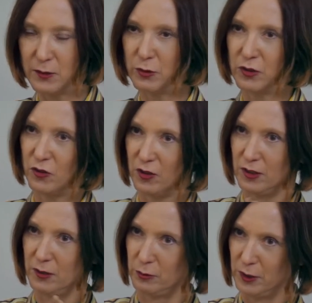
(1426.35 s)
which
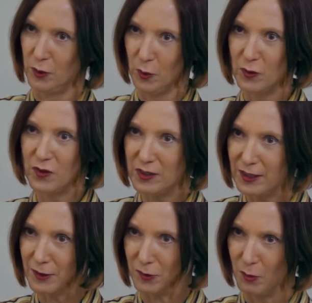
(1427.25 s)
we don't
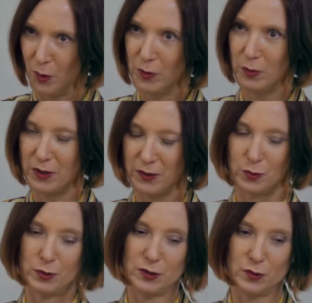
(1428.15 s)
see at the moment
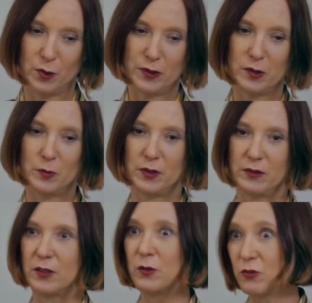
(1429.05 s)
because we are talking,
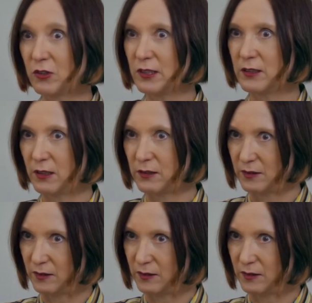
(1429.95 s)
but usually there is a